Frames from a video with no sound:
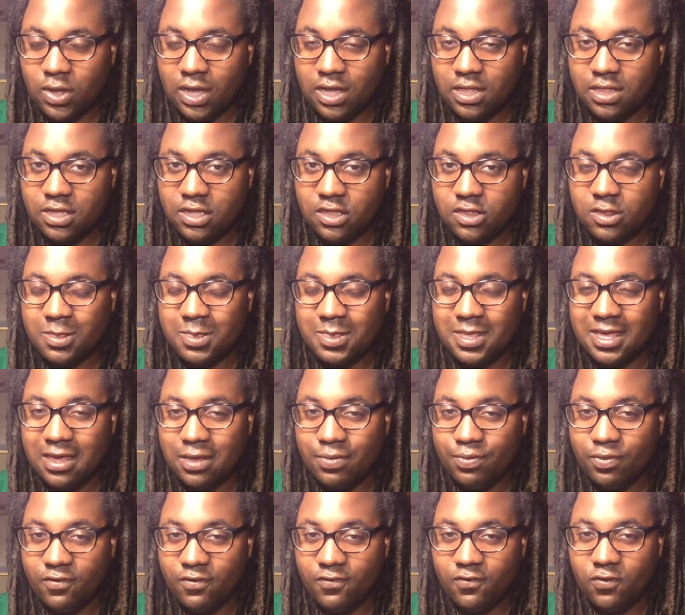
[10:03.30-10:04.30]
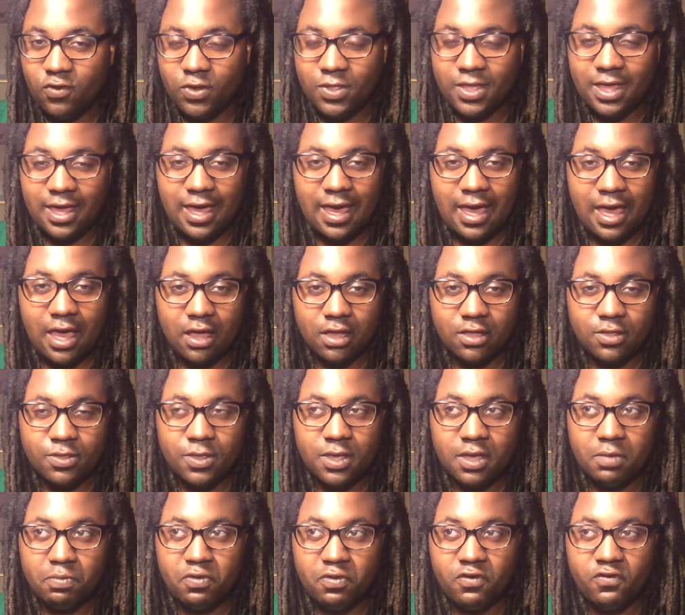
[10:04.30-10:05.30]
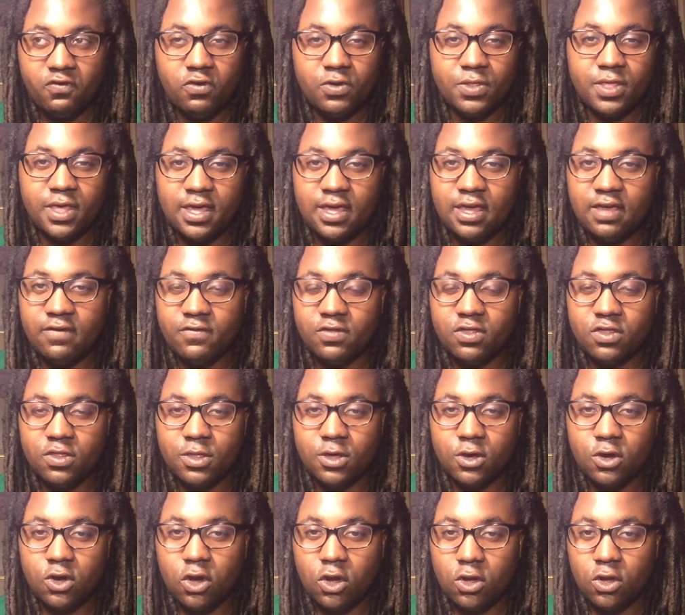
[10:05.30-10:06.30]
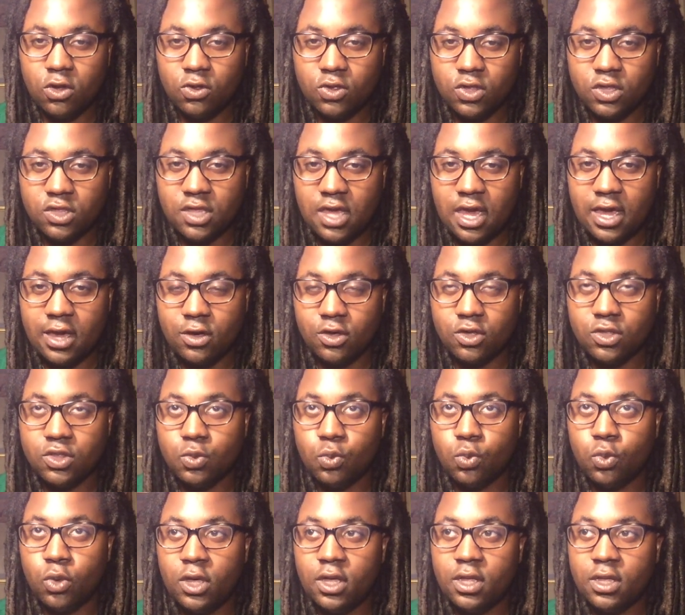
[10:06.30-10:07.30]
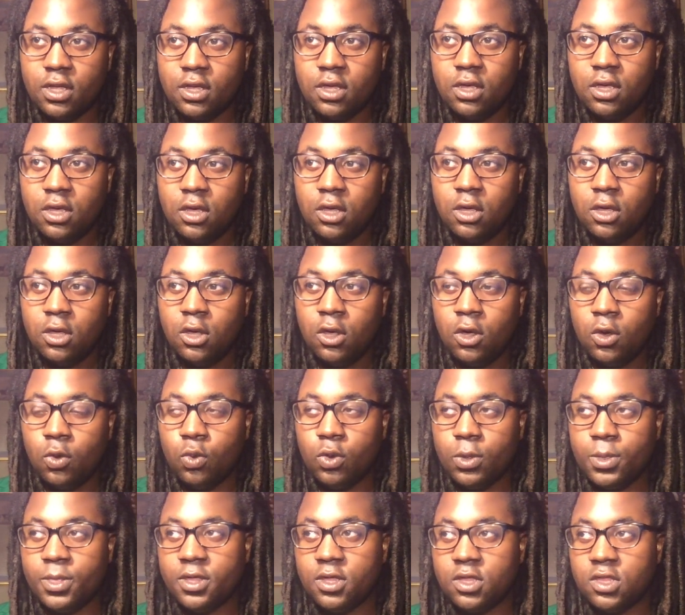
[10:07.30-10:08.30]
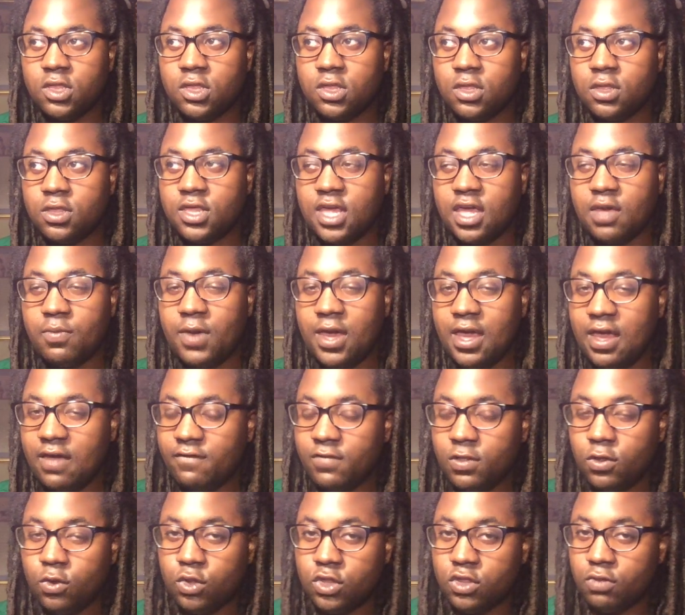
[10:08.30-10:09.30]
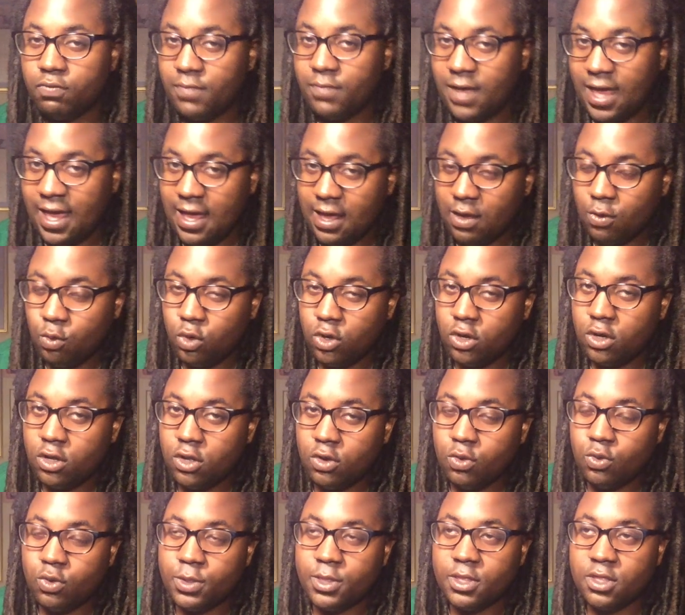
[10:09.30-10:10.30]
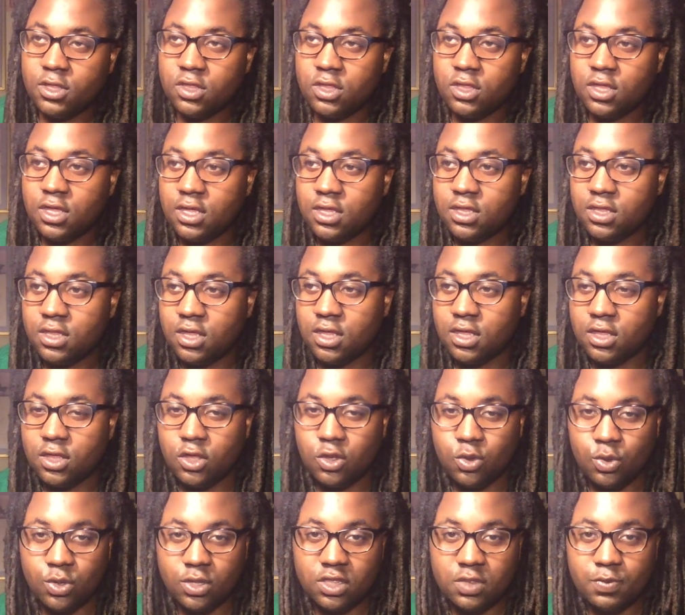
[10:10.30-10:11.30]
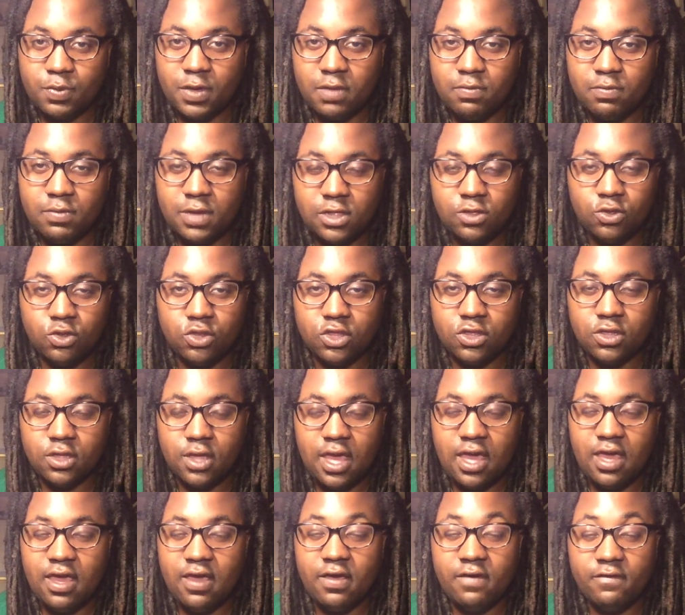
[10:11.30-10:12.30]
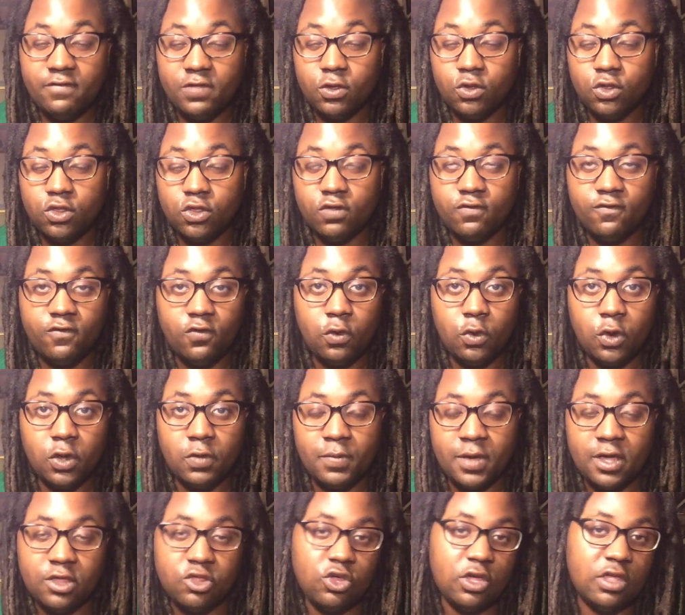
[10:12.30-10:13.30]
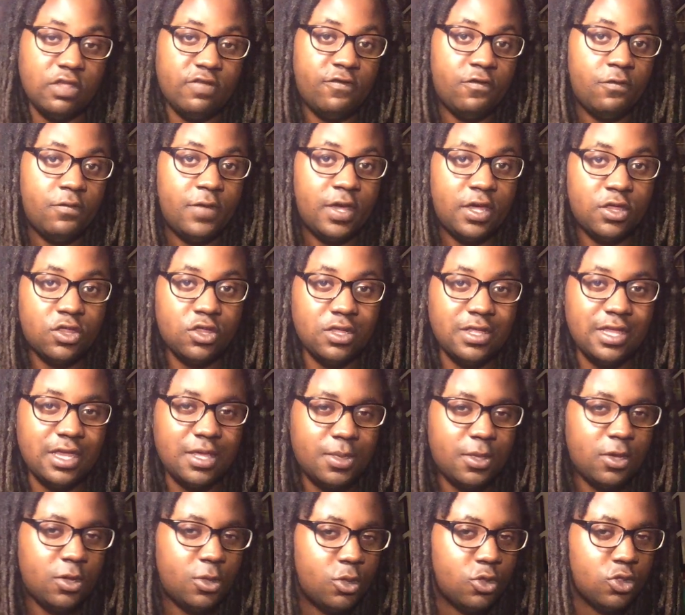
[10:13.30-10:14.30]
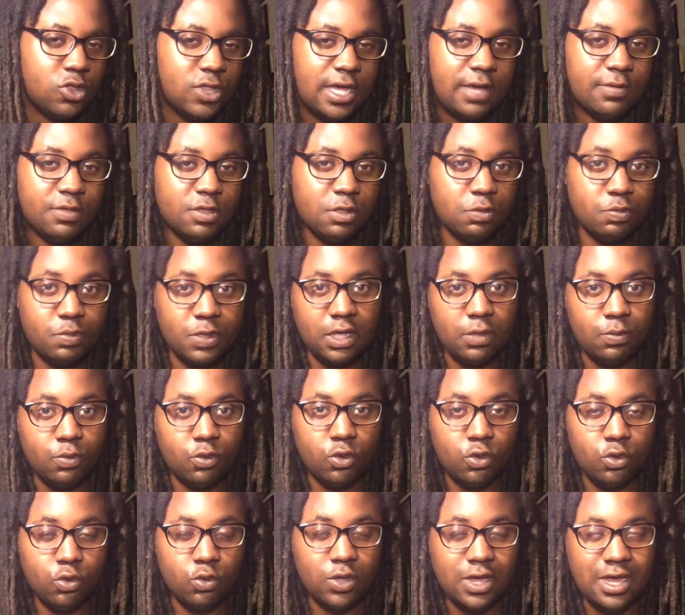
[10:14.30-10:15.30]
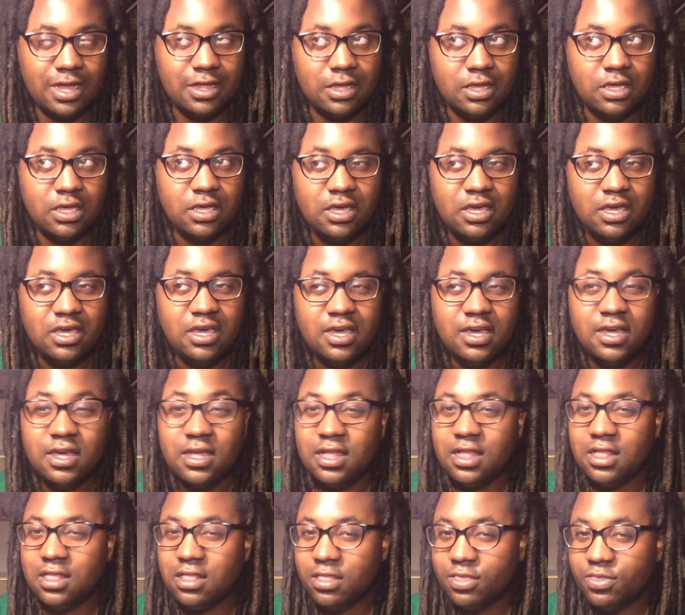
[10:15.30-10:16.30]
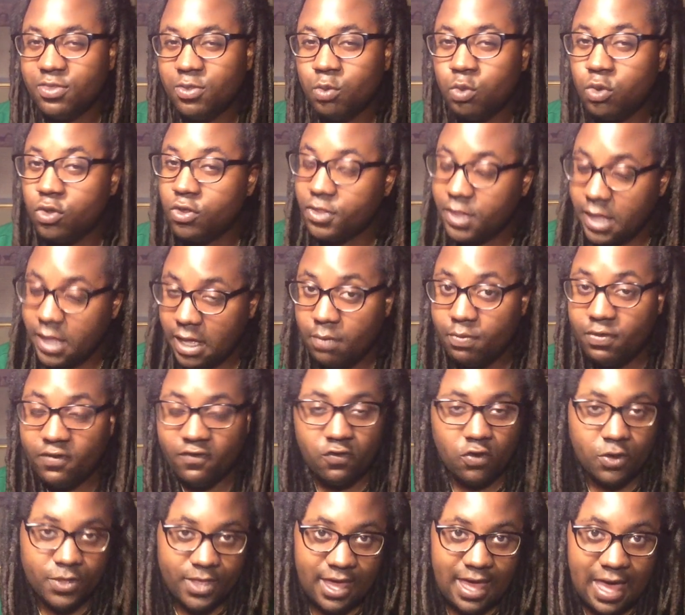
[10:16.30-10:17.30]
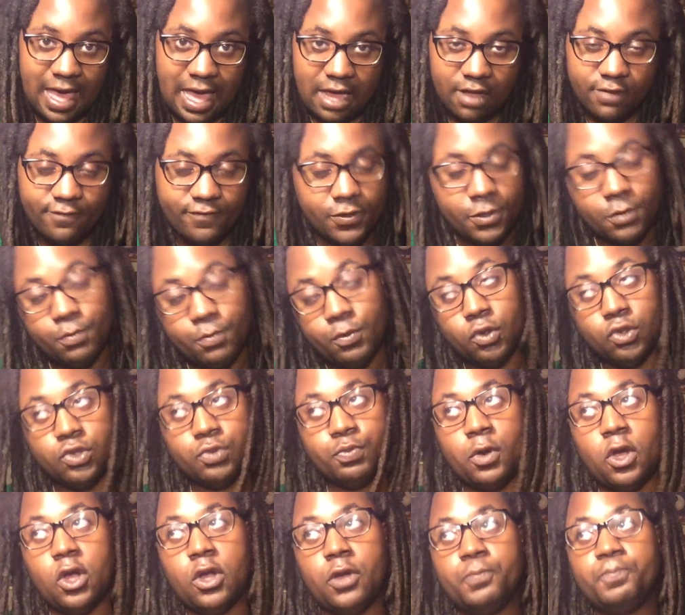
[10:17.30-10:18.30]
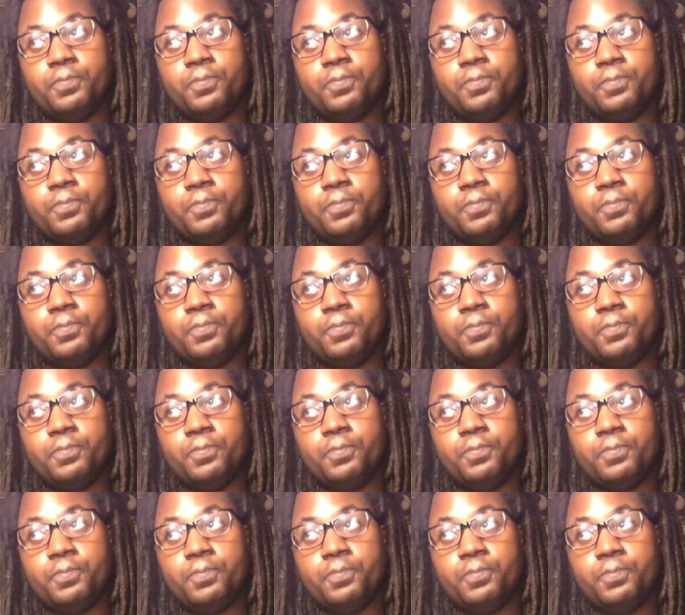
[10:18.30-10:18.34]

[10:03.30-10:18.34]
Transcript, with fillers: least think before they act, think before they give into their carnal desires. What would this take my evolution backward, or would this eh, you know expand my evolution uh, evolution forward, my transformation? Like they're those types of people who kind of uh, will think before they act for the most part.